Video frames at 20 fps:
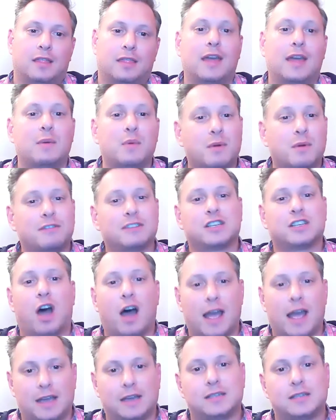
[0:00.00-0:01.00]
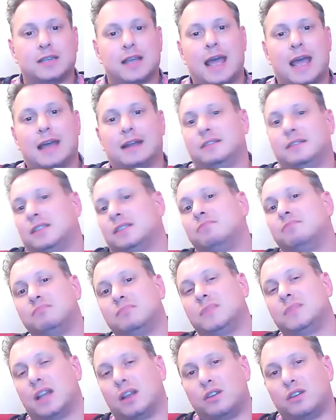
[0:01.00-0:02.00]
They were retired and,
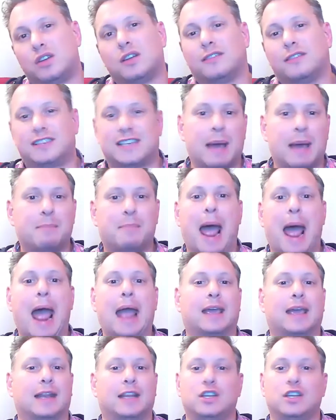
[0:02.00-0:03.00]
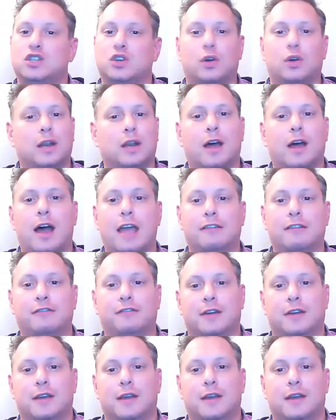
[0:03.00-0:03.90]
you know, could have sat back and enjoyed life,